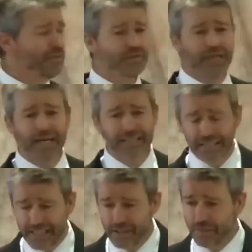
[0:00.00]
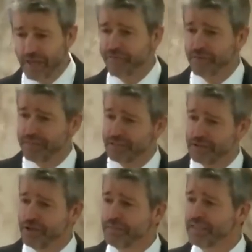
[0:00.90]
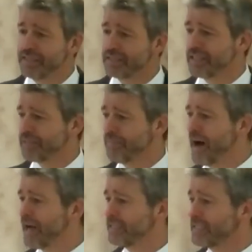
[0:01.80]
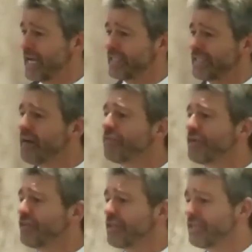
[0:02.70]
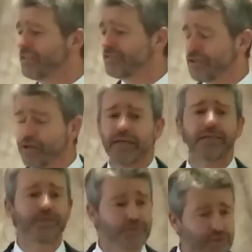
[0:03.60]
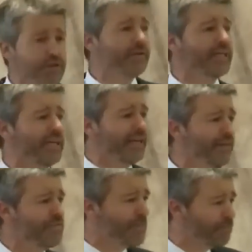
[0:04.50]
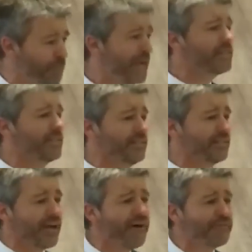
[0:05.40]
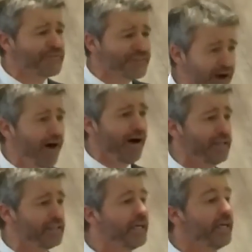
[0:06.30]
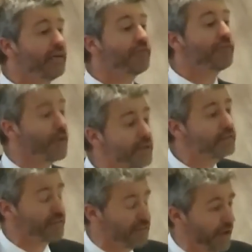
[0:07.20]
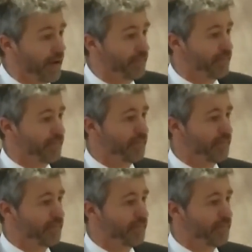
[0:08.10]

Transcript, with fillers: You got to get away from this humanistic mindset. Everything you're doing, you're doing in the presence of God, in front of Him.